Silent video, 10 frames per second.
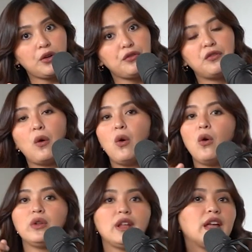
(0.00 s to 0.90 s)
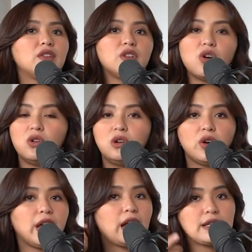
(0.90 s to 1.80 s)
on your phone and,
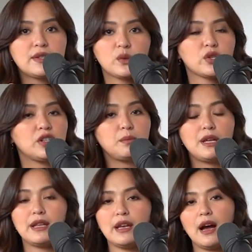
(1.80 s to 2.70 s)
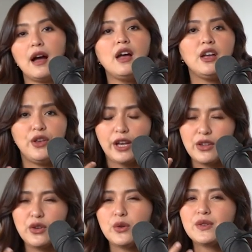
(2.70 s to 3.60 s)
looking at social media, you
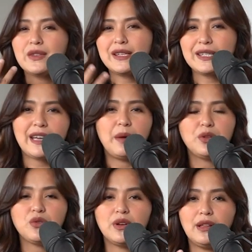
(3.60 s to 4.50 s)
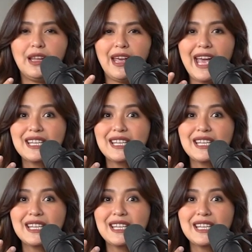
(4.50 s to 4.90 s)
can use this time to really